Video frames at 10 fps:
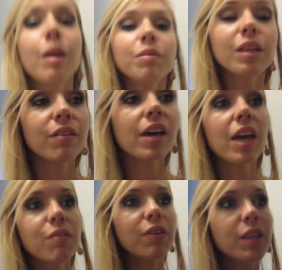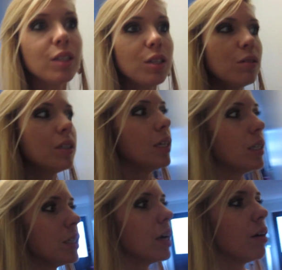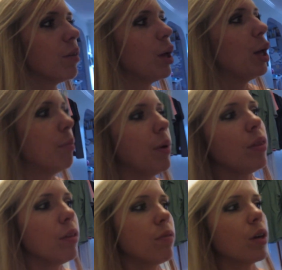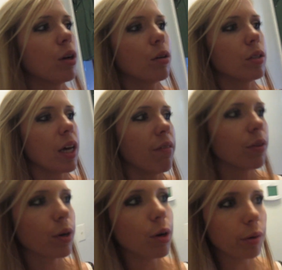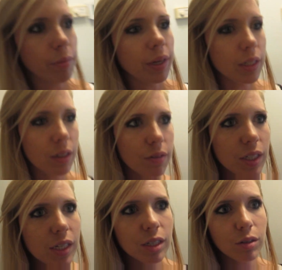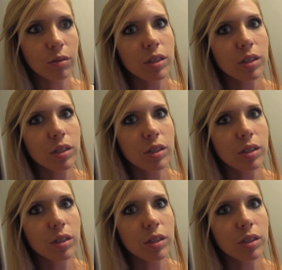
can't believe I can't find the 2T stuff. Both of the girls have their own bins of seasonal